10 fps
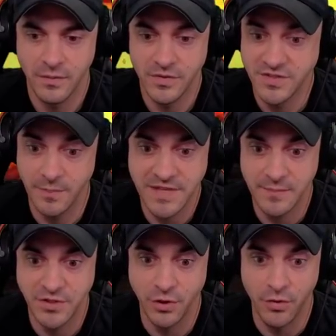And
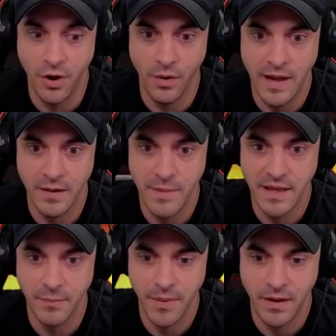sometimes you don't know how to
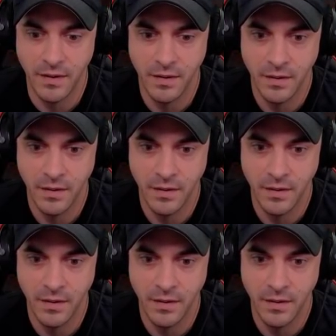make it better.